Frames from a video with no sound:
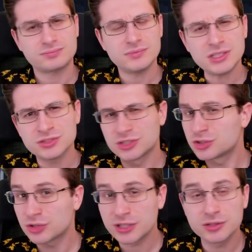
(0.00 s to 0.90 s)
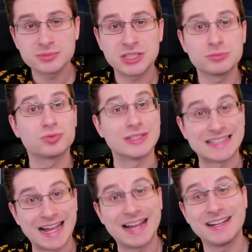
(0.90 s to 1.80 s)
since Trick Room teams
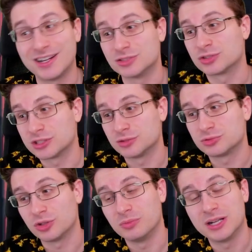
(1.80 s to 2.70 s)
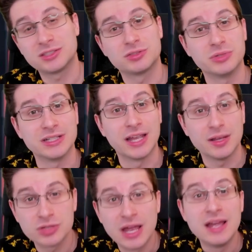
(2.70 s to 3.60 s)
rely on Trick Room so much to win
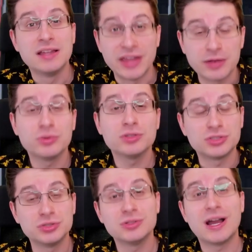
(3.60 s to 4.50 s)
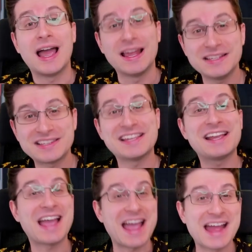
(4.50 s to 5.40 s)
games, they will do
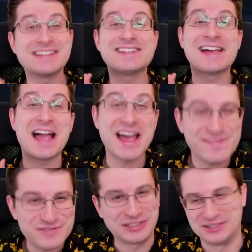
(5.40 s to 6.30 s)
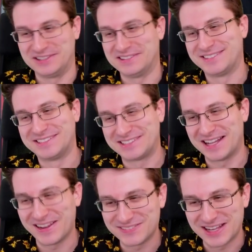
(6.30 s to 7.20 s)
anything and everything to
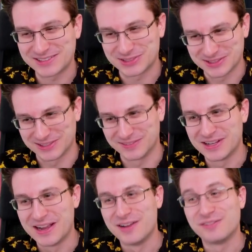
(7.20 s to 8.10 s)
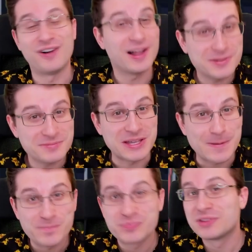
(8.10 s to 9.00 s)
set up that Trick Room. Follow me,
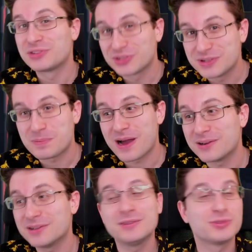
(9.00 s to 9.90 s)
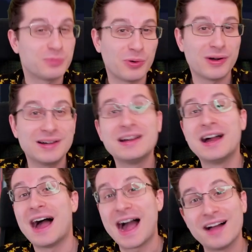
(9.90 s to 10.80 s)
Sleep Powder, Spore,
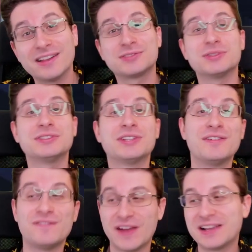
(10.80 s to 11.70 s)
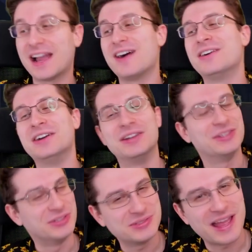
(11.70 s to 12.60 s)
Ally Switch, Fake Out,
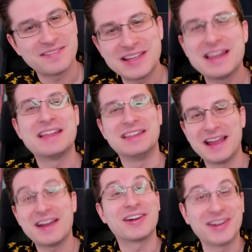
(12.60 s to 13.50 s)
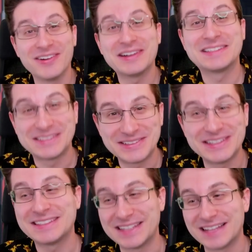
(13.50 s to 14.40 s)
you name it, they are going to do
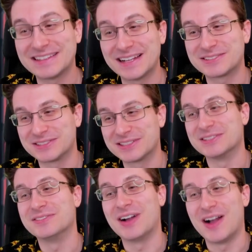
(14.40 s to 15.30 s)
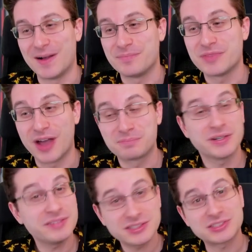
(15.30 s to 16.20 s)
it to get that Trick Room up. A
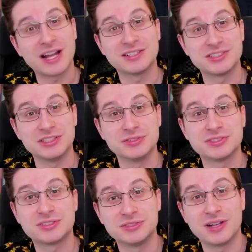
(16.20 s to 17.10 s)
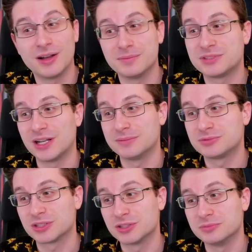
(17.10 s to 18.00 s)
previous strategy used to help set up
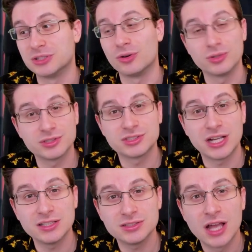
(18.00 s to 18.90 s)
Trick Room in older gens